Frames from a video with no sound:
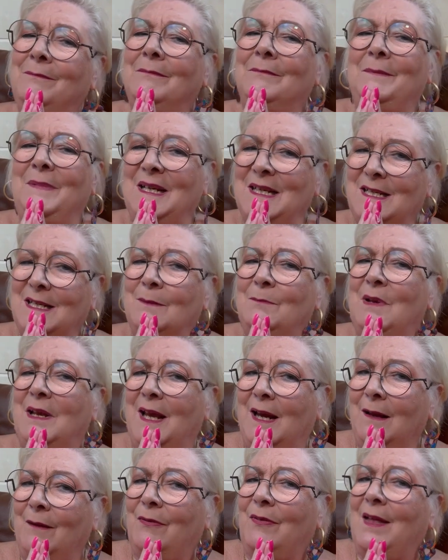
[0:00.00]
medium
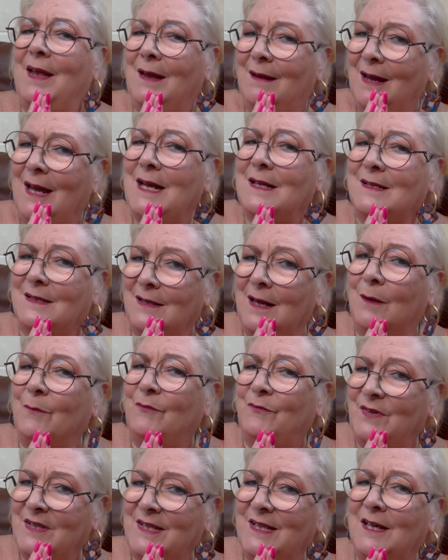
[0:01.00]
length heads
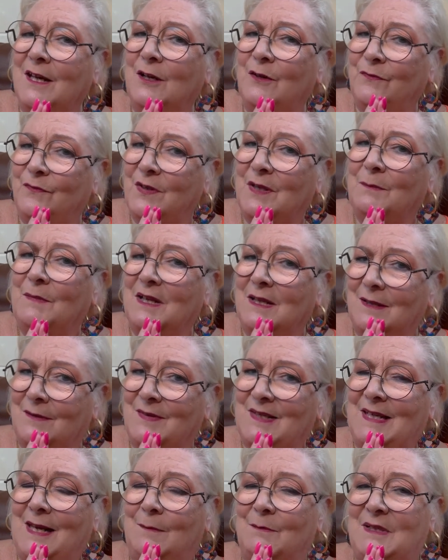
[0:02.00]
up video for the month
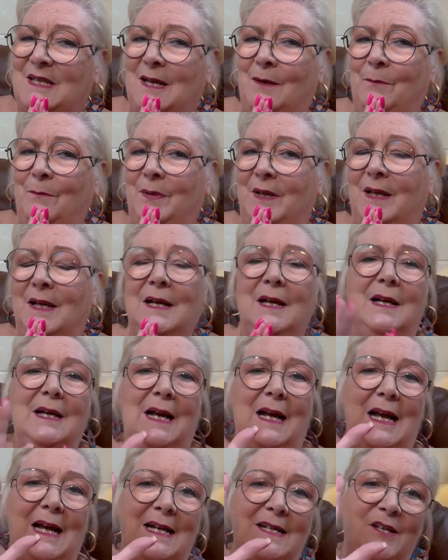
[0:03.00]
of September.
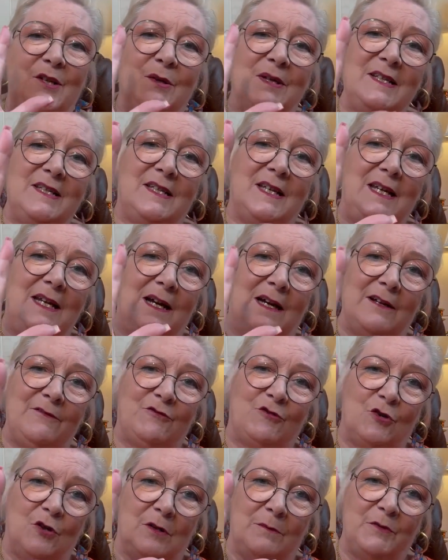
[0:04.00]
As you can see,
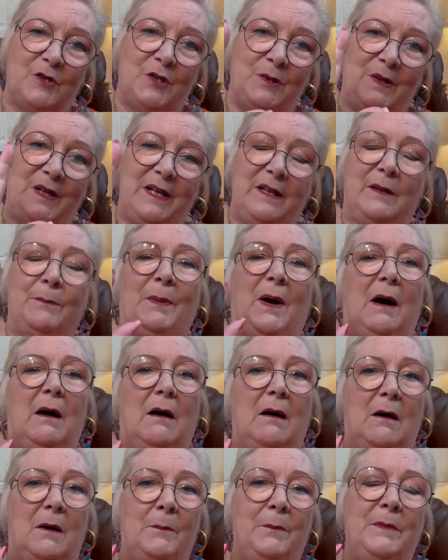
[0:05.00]
I've dropped doing the
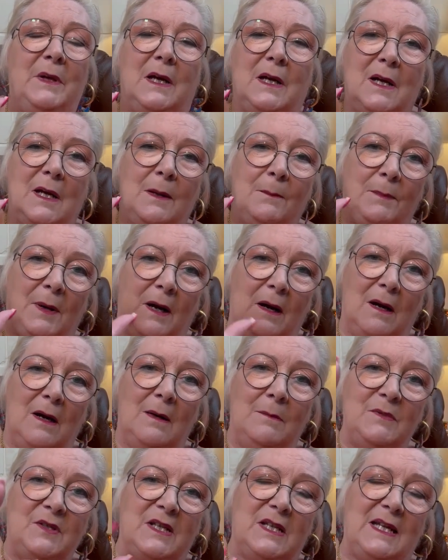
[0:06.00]
palm
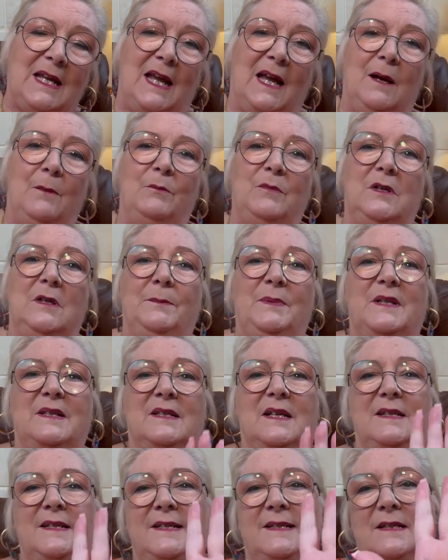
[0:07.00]
to the camera
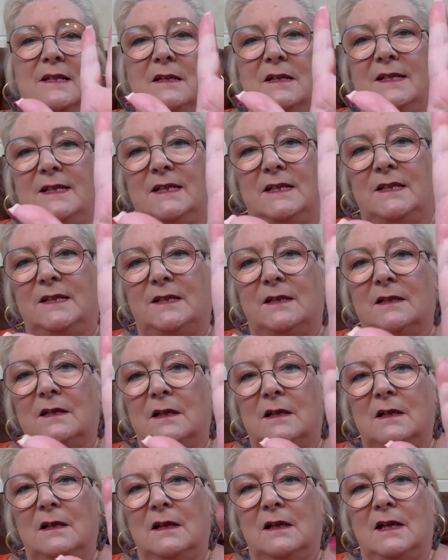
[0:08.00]
because I decided
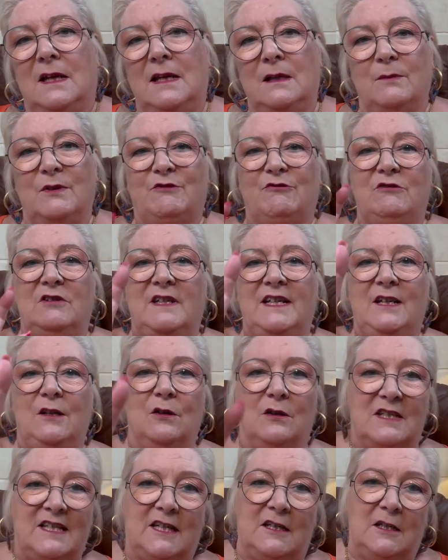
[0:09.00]
it was really
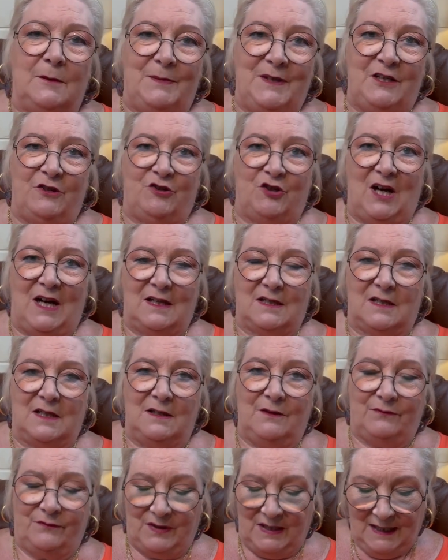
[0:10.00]
not terribly
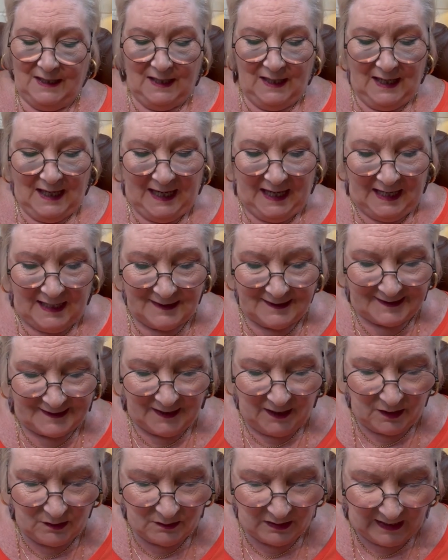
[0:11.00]
attractive. And
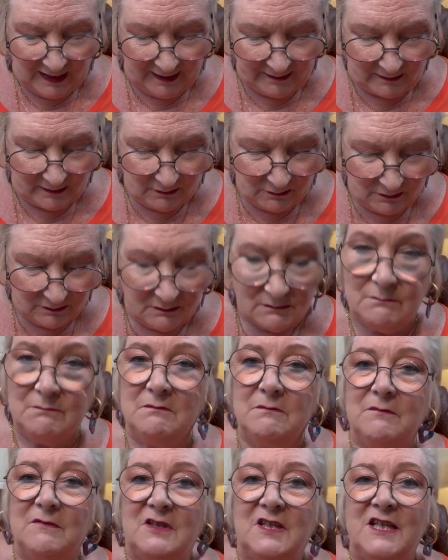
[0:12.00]
so I thought,
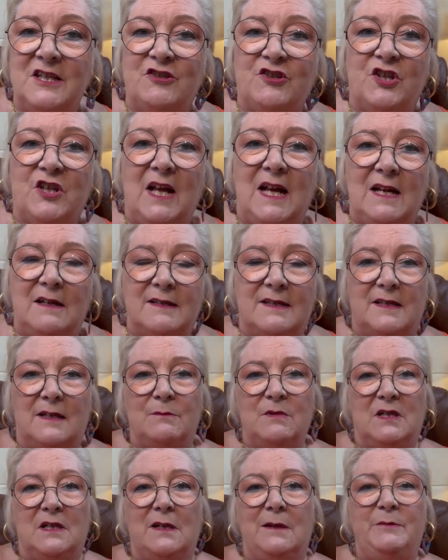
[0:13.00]
ditch that.
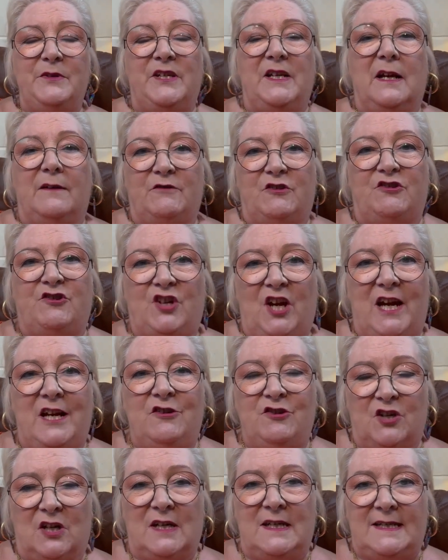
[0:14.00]
Sometimes you have to
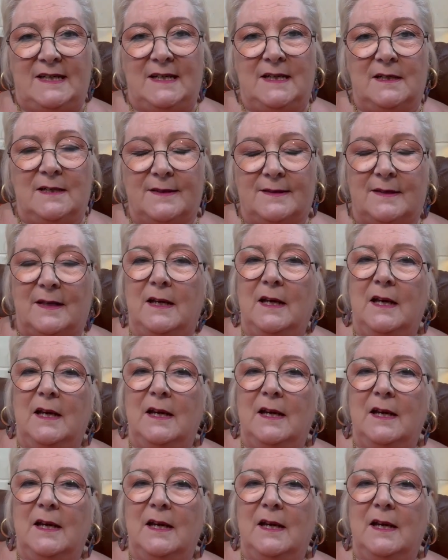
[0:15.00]
change ideas.